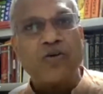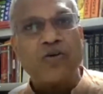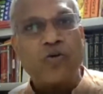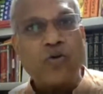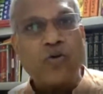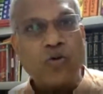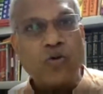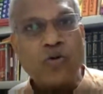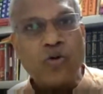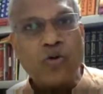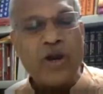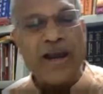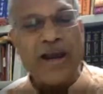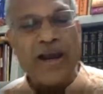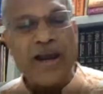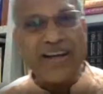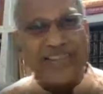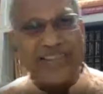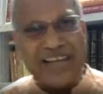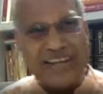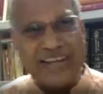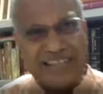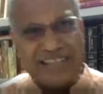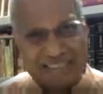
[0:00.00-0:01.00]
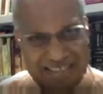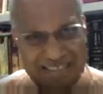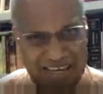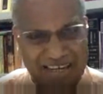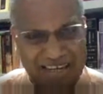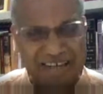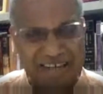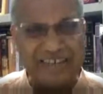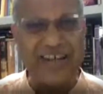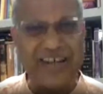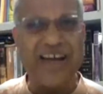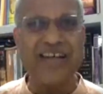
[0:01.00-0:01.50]
who had that
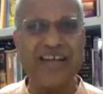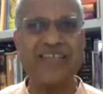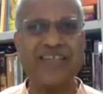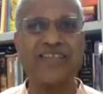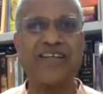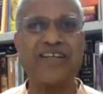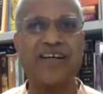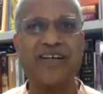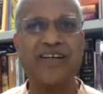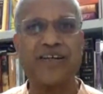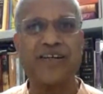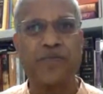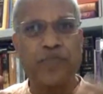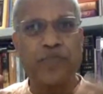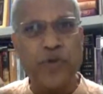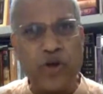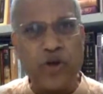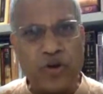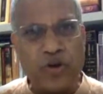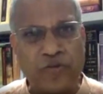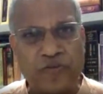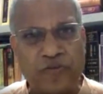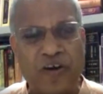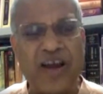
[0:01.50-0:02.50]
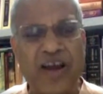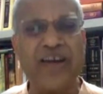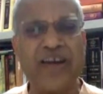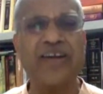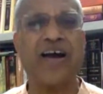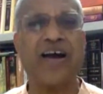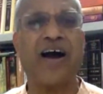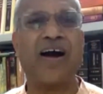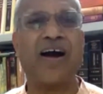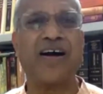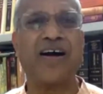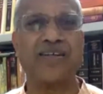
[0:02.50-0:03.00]
sanitized heart, purified
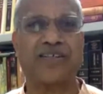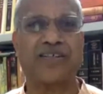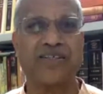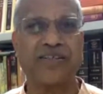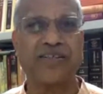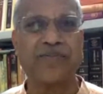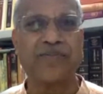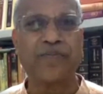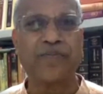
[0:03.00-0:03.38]
heart,